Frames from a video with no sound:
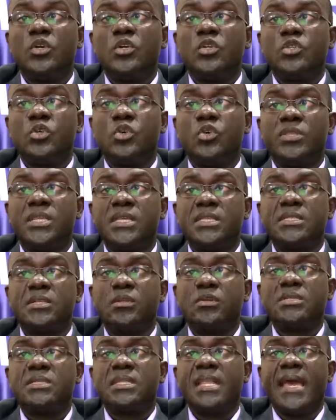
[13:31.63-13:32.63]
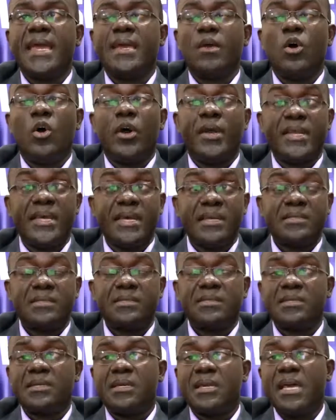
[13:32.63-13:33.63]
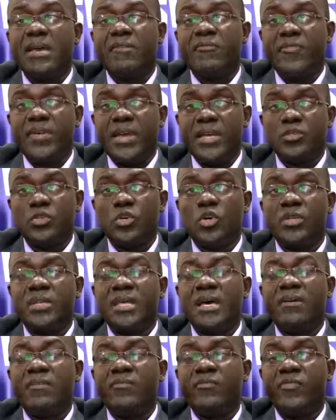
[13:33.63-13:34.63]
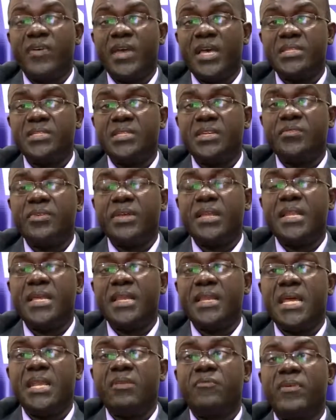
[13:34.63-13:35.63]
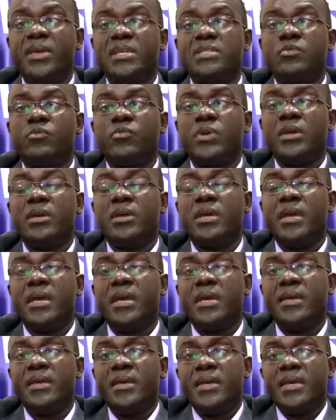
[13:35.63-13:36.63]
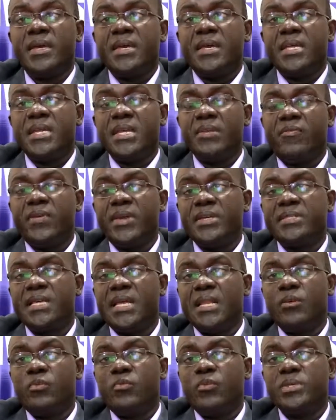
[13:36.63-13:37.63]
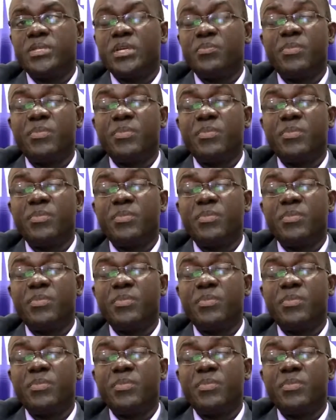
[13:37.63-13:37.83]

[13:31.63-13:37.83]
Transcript: So this looks like, or it is a first order, first degree linear differential equation.